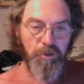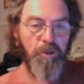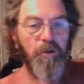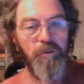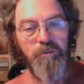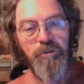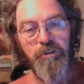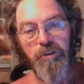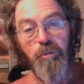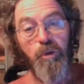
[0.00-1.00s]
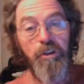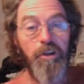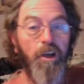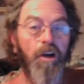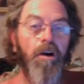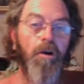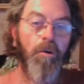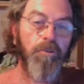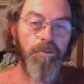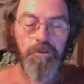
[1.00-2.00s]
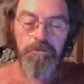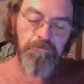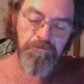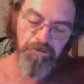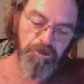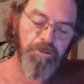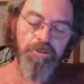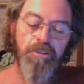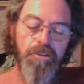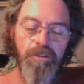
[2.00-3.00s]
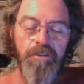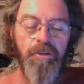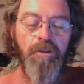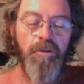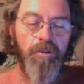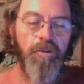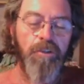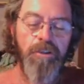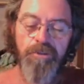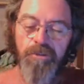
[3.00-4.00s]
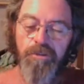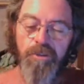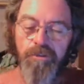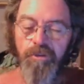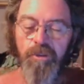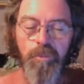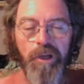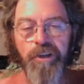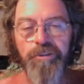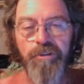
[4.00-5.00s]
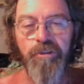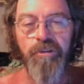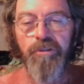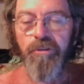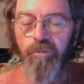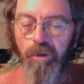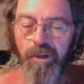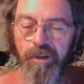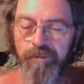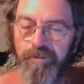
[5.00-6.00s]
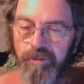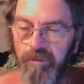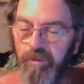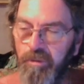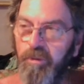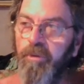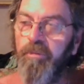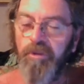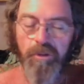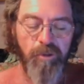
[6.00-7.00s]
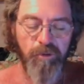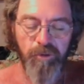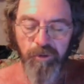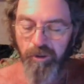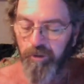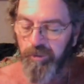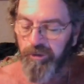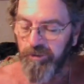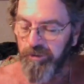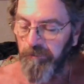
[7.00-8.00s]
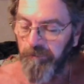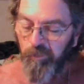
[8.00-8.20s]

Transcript: you know you need to work it out. And, no, that's for your pastor and your wife, and, you know, your therapist.